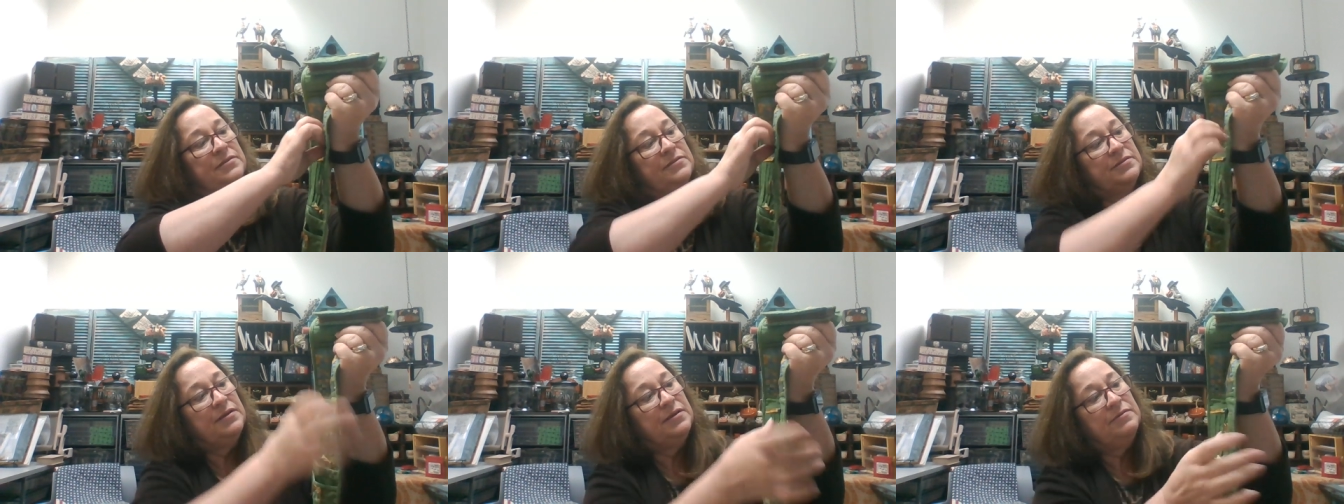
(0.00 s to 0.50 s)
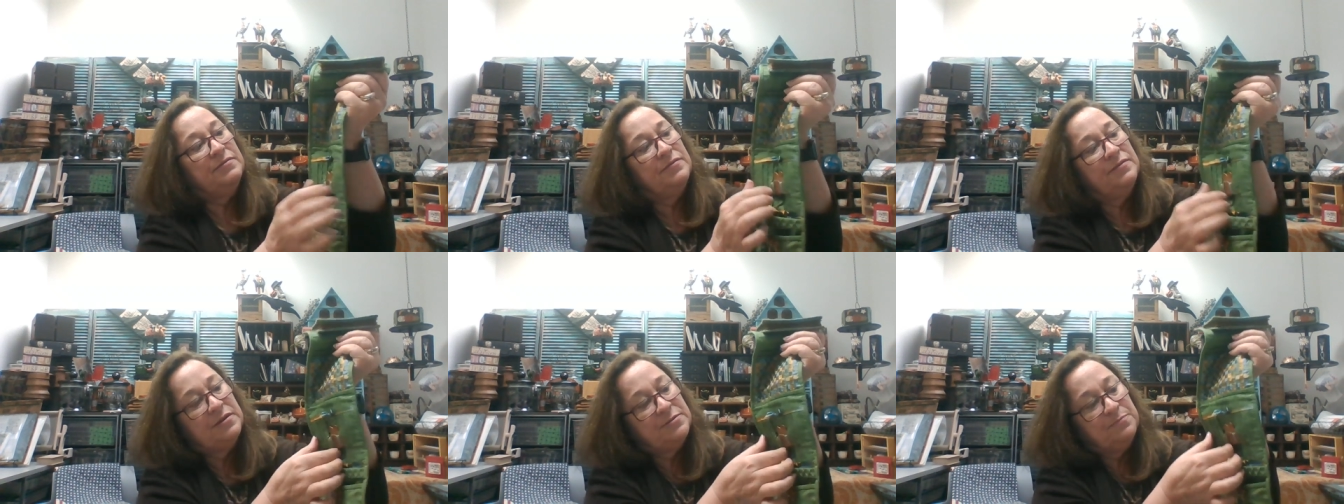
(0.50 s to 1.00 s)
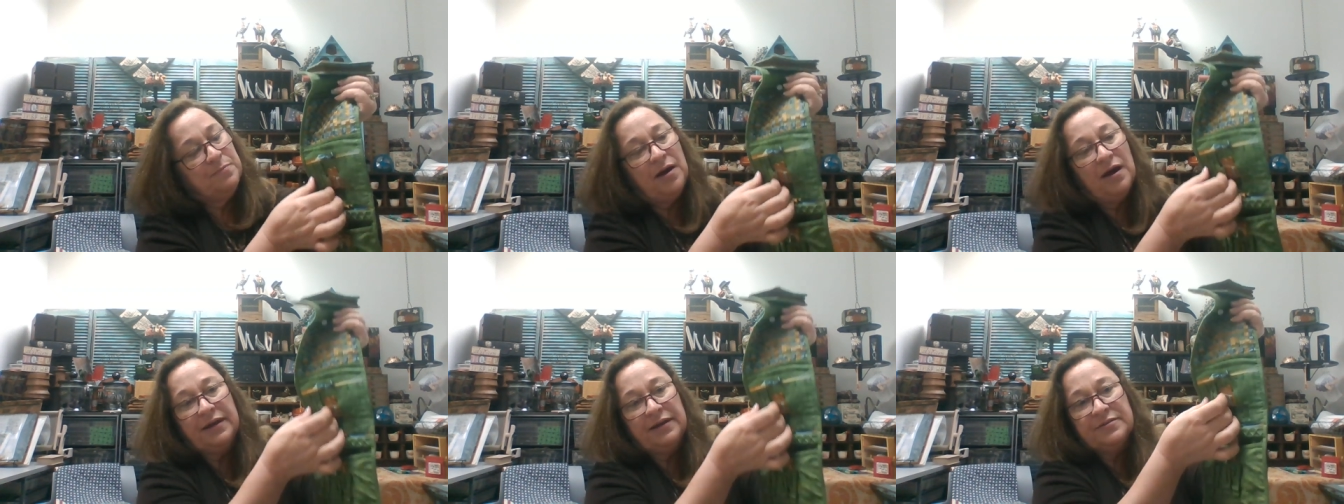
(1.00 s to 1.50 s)
see and this
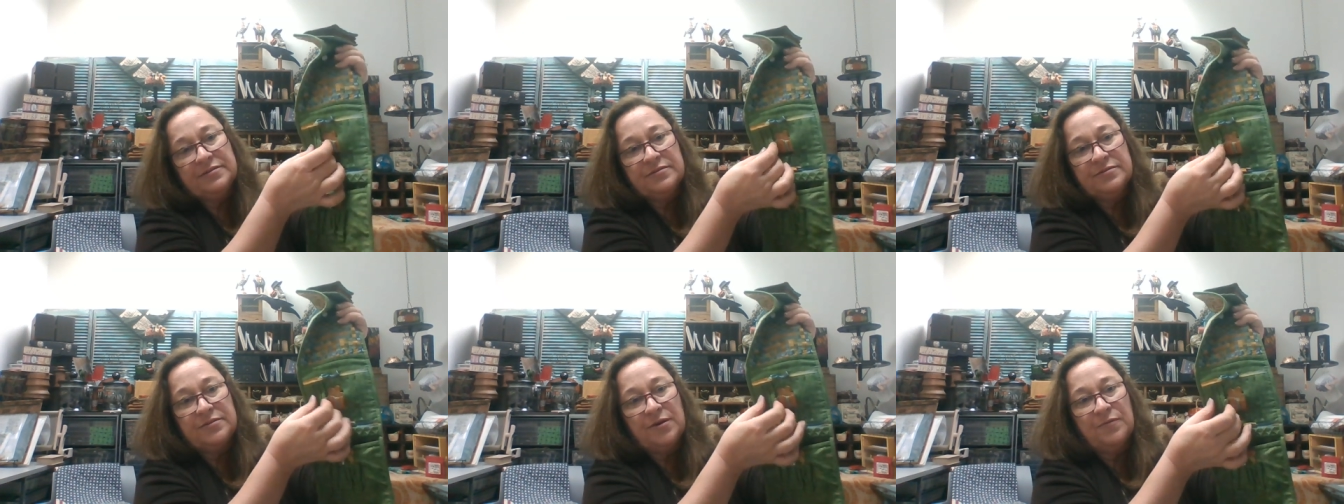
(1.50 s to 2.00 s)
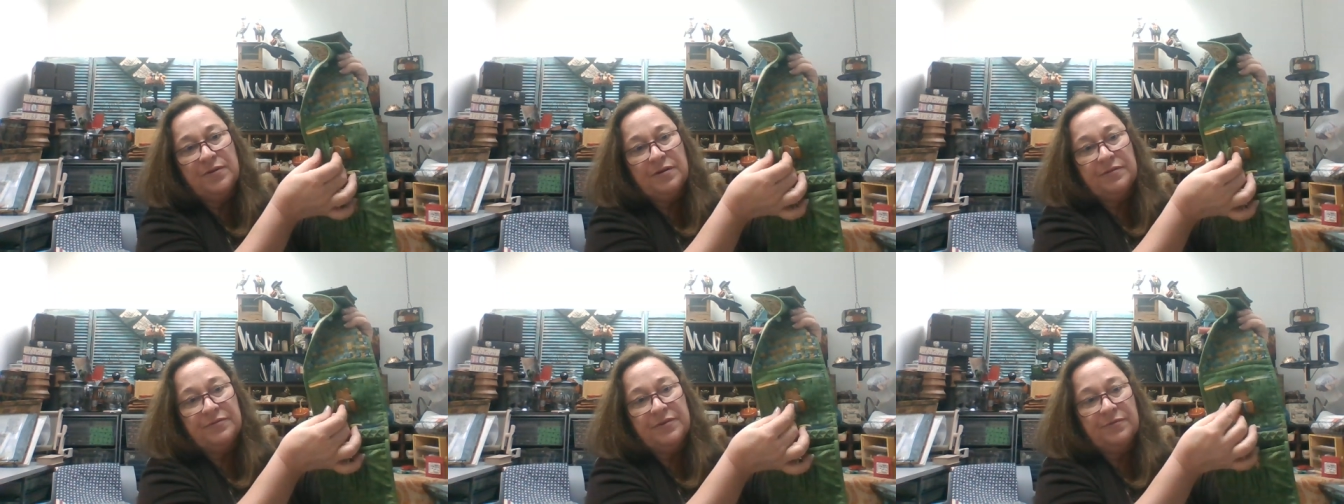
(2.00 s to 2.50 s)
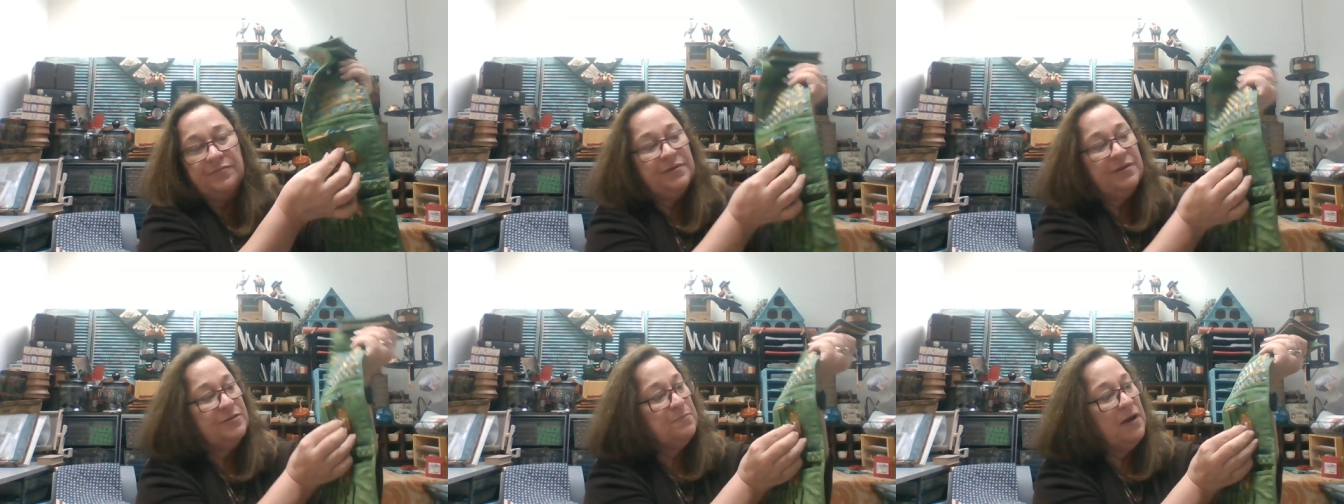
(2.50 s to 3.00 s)
pockets so they're they're
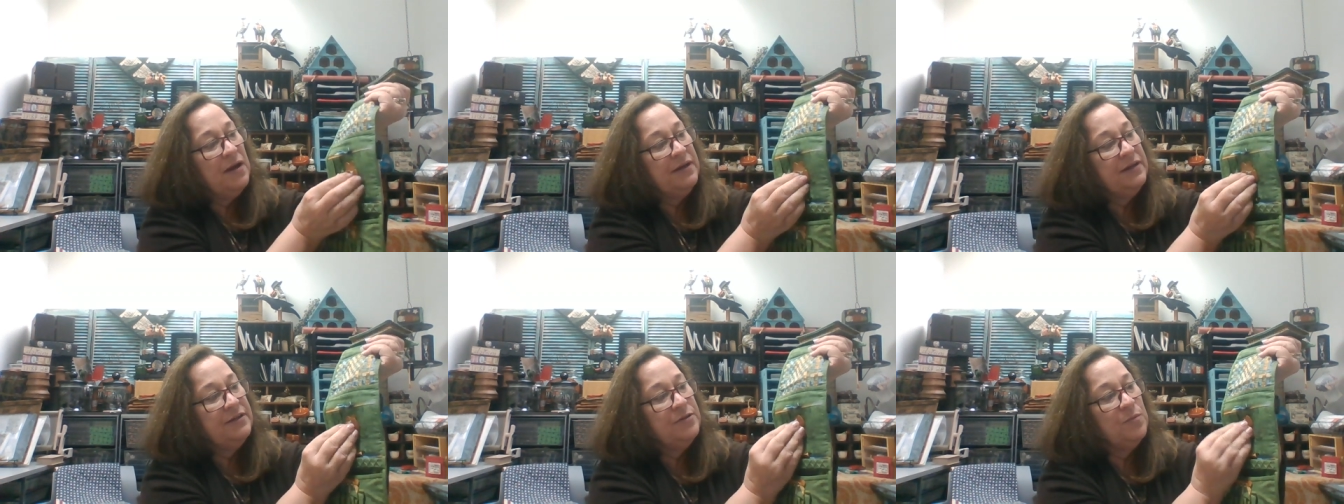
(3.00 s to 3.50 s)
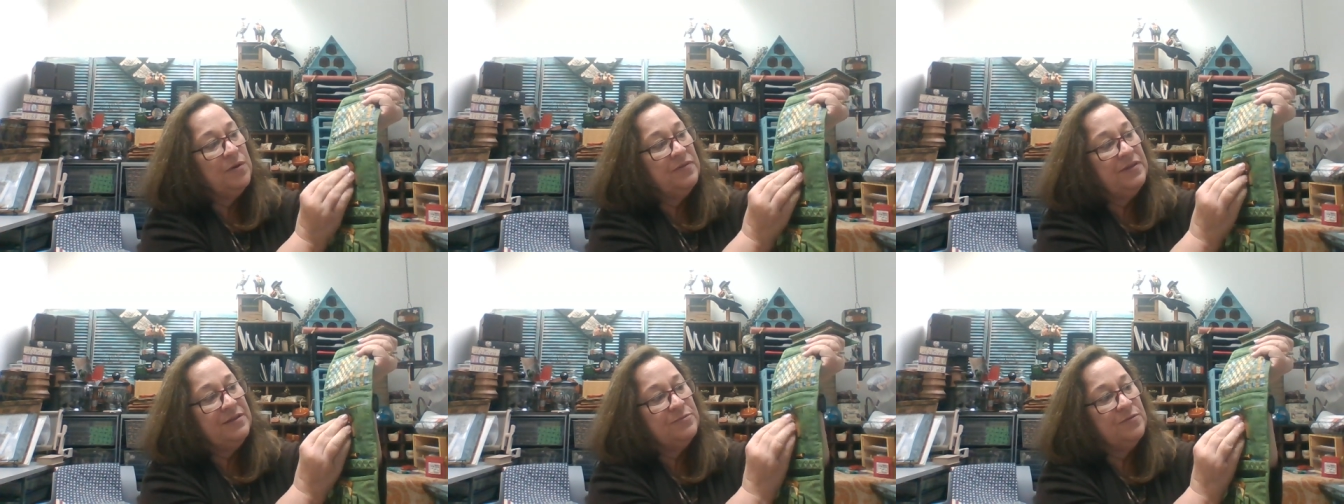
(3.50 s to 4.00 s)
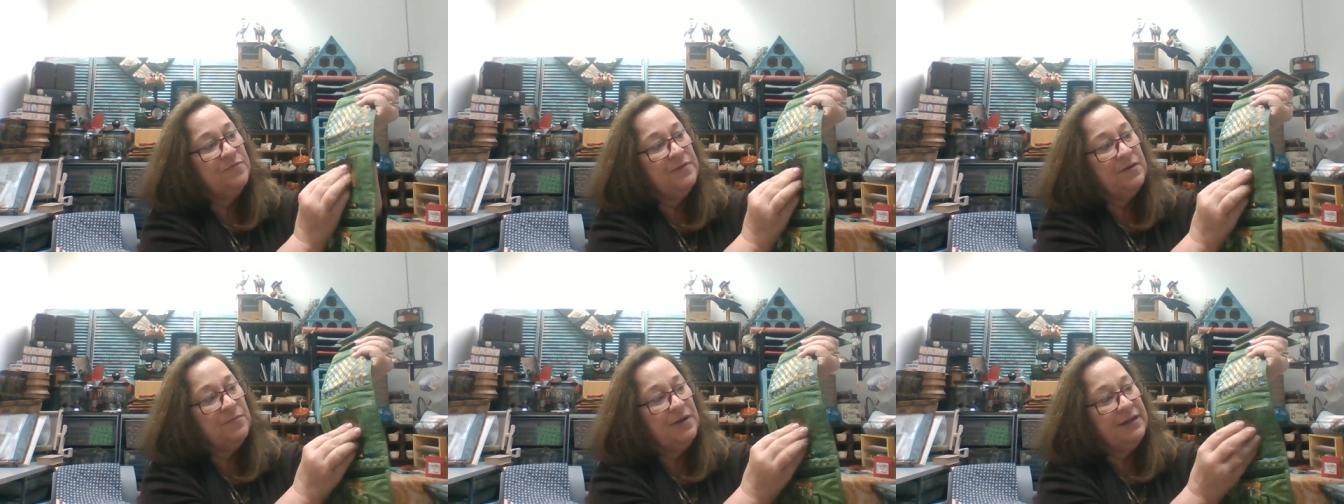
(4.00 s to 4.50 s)
it's pocketed to where these will
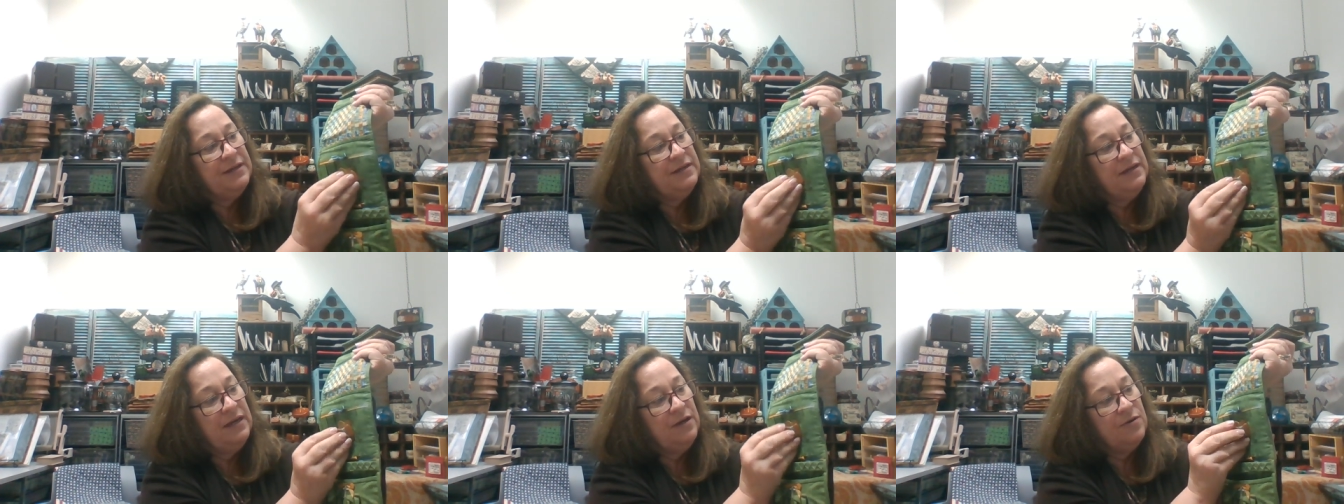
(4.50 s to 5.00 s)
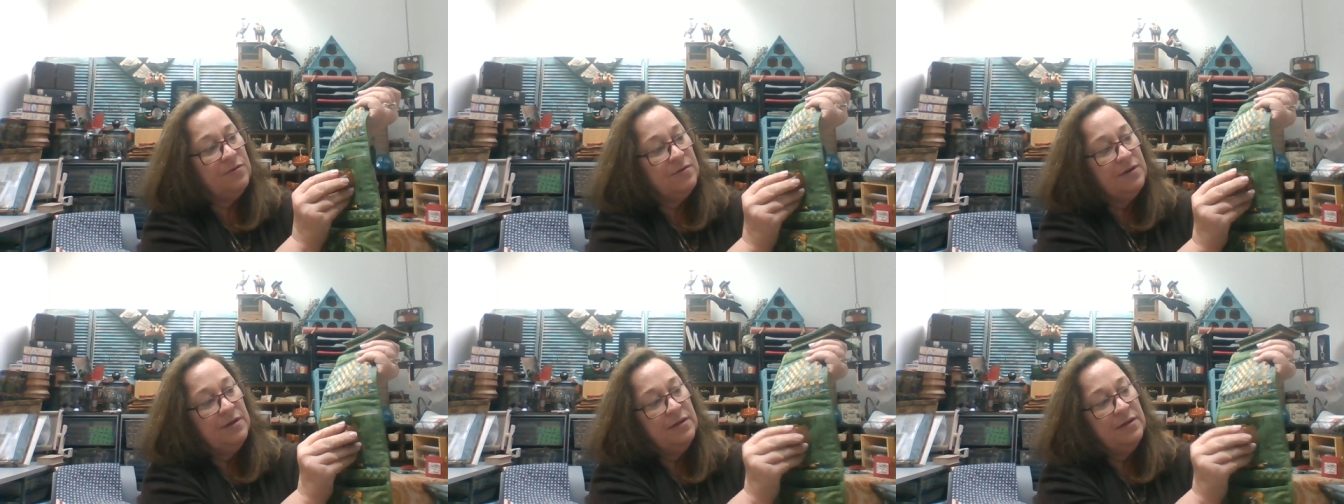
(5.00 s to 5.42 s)
fit right in here